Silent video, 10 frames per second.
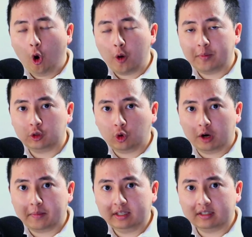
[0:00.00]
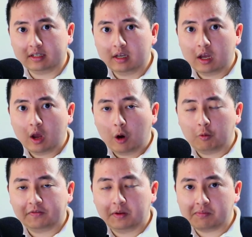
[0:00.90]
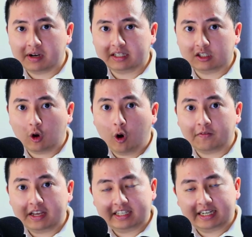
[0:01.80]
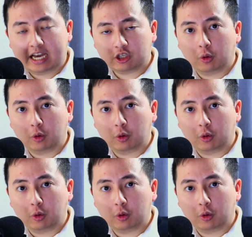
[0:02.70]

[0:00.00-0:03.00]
open tournaments with the presence of international